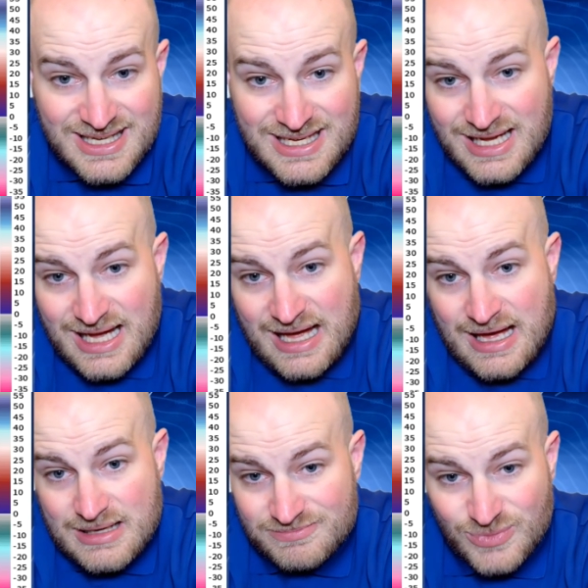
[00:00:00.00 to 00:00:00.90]

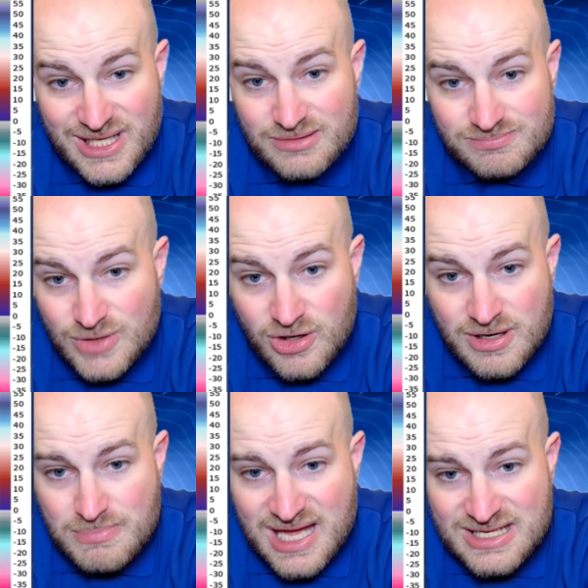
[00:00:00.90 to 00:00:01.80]
well, our
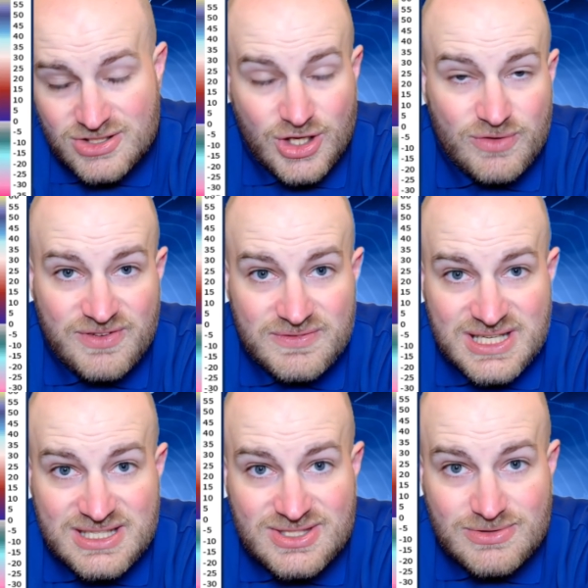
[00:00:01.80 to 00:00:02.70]
impacts low
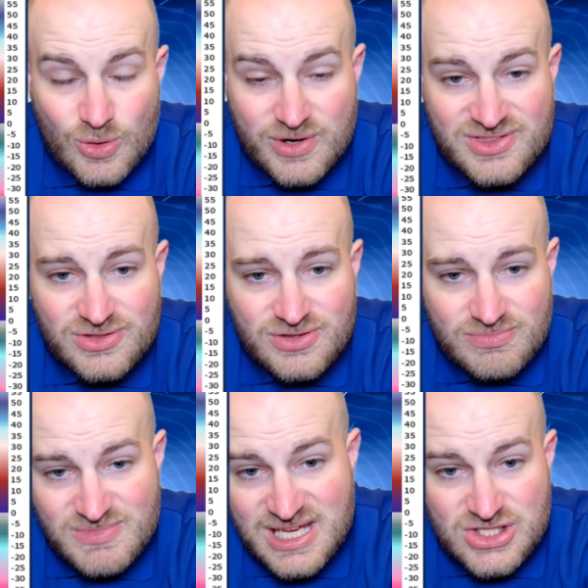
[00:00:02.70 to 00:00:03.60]
50s, north
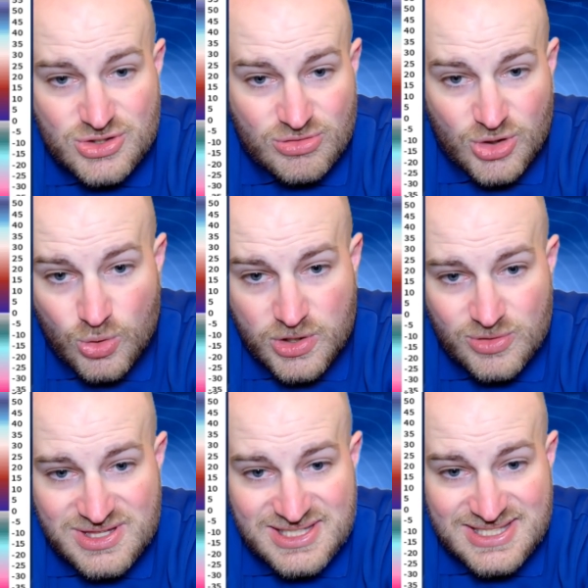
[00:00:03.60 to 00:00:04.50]
eastern quarter
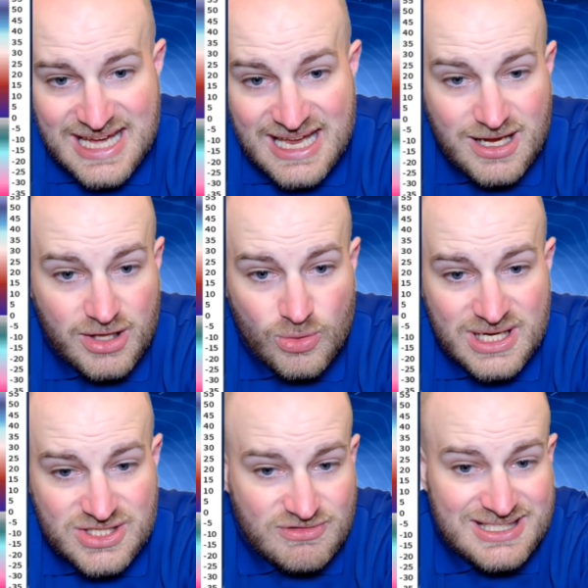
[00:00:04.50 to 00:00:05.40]
of the state.
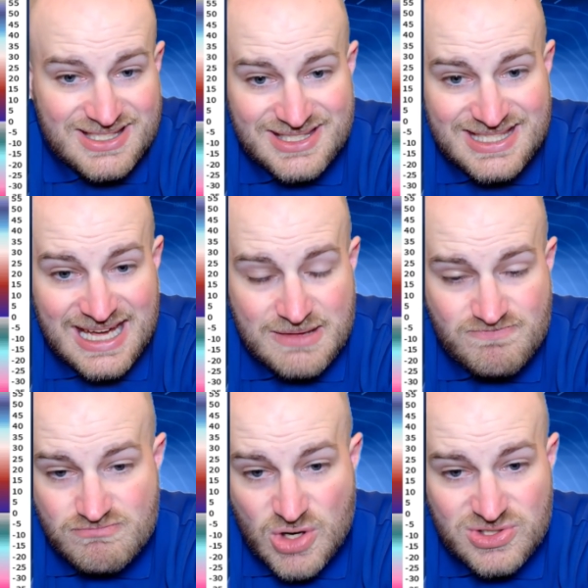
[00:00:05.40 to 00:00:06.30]
Otherwise, the rest of the state
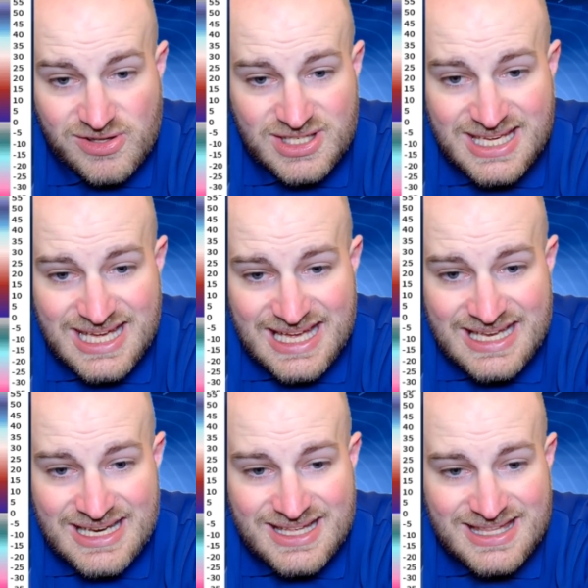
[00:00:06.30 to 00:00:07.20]
mostly
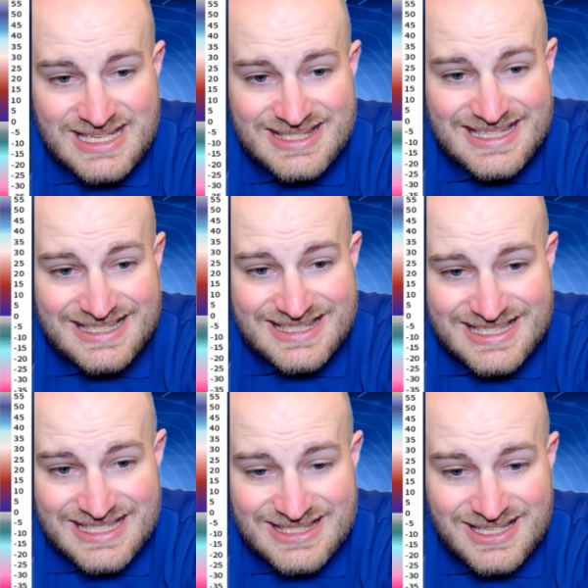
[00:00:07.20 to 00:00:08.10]
in the
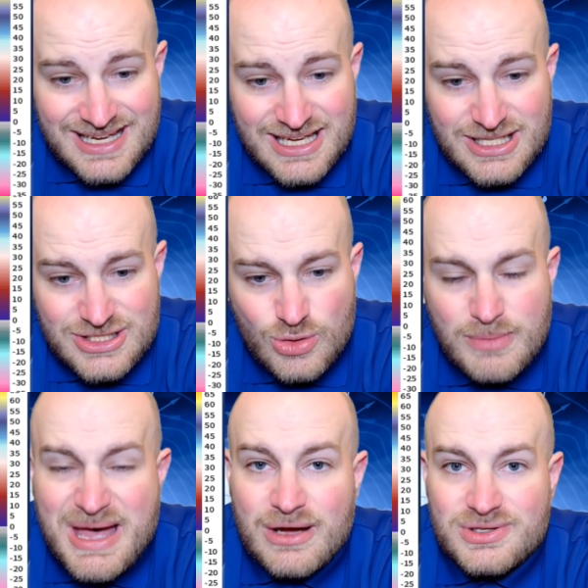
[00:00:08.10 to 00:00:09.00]
60s to
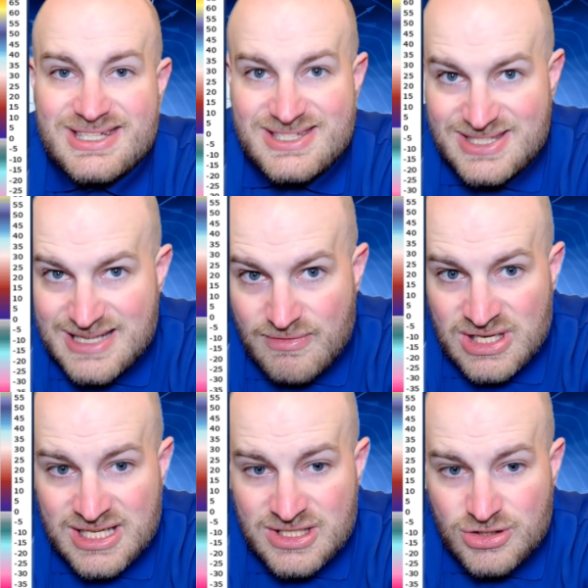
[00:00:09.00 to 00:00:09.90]
about
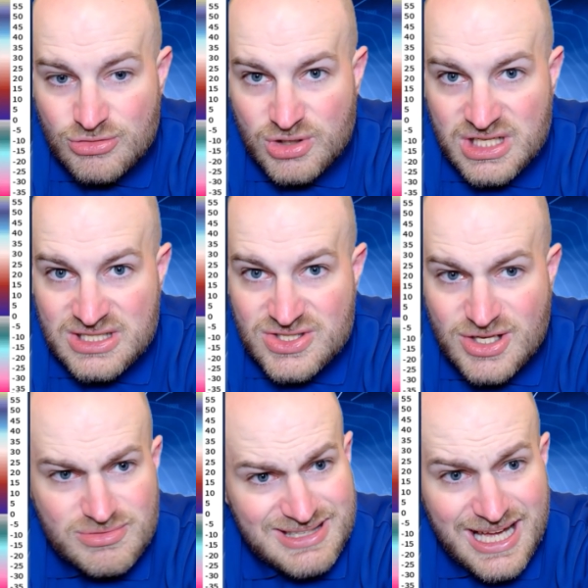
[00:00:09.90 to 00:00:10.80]
70 degrees.
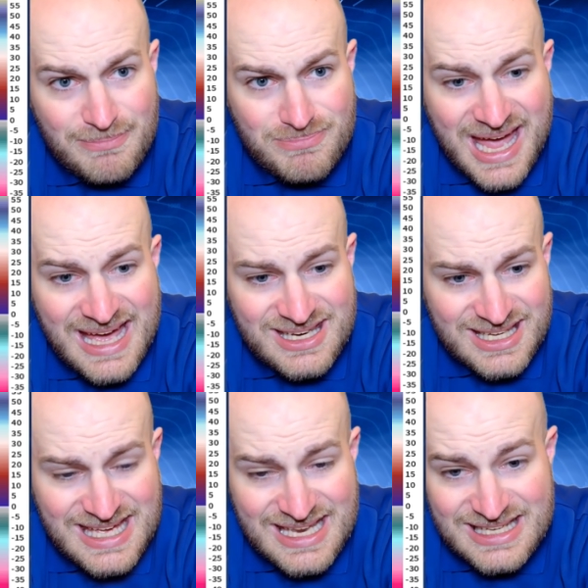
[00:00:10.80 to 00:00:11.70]
So not bad. And
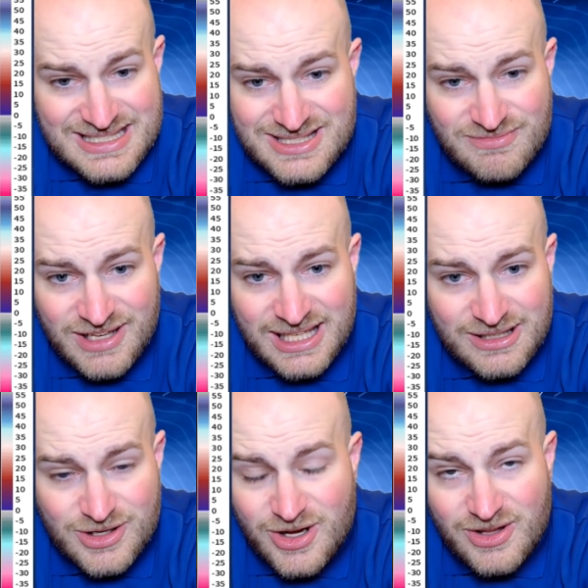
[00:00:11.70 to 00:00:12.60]
again, it doesn't really
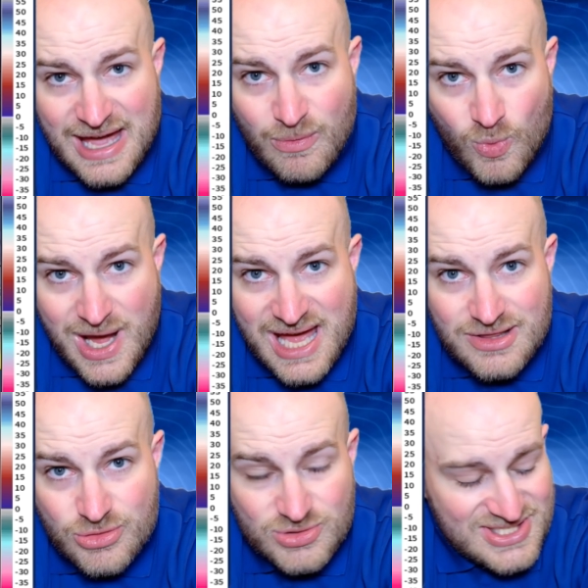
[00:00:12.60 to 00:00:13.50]
look all that wet
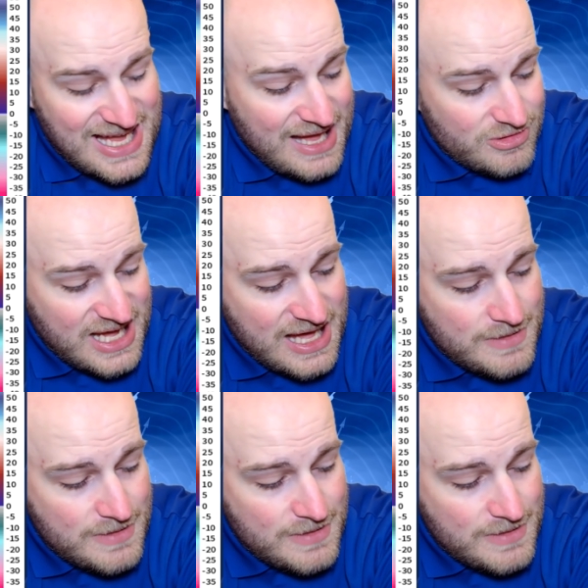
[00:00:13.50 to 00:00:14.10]
through Saturday